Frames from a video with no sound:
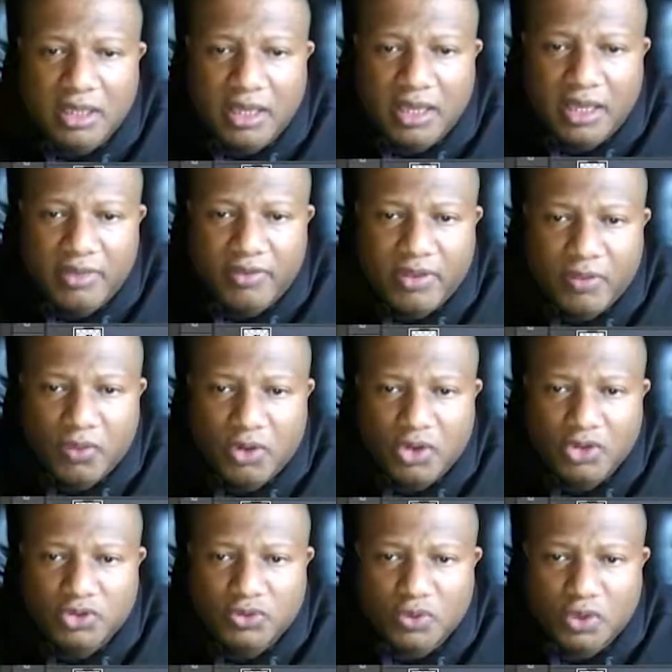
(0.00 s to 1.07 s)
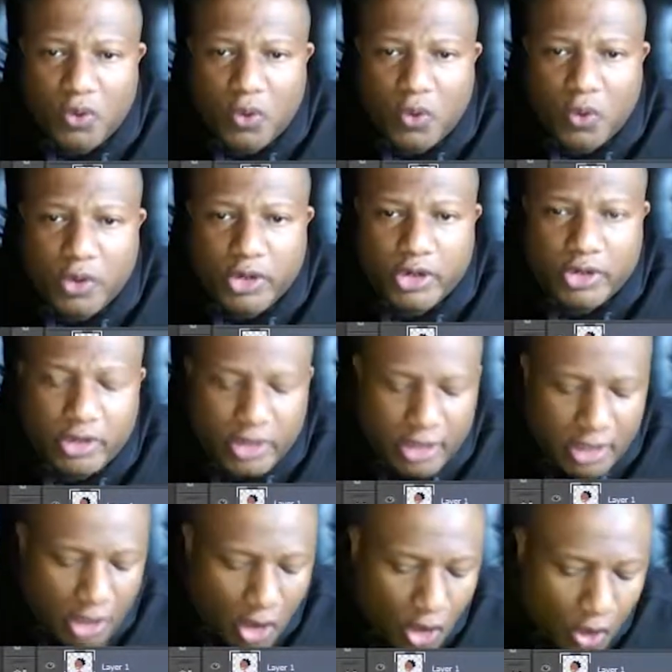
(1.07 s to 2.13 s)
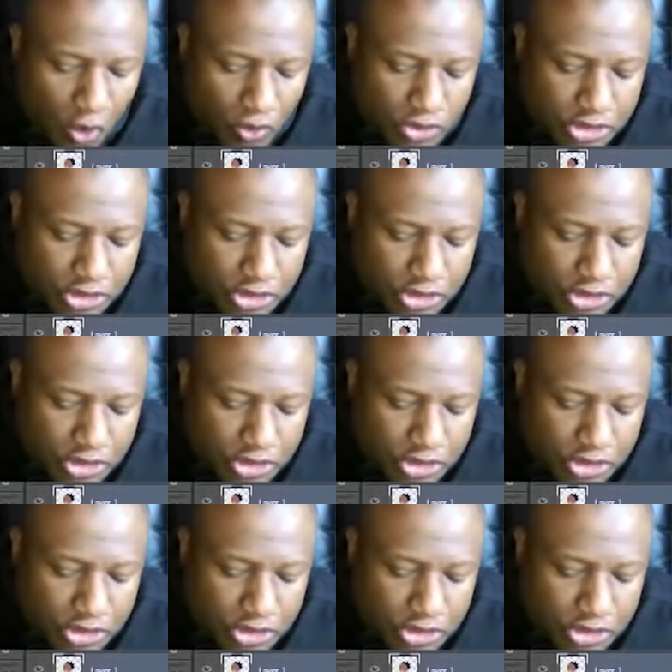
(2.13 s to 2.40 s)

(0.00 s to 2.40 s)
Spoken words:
And then we'll go to a corner and hold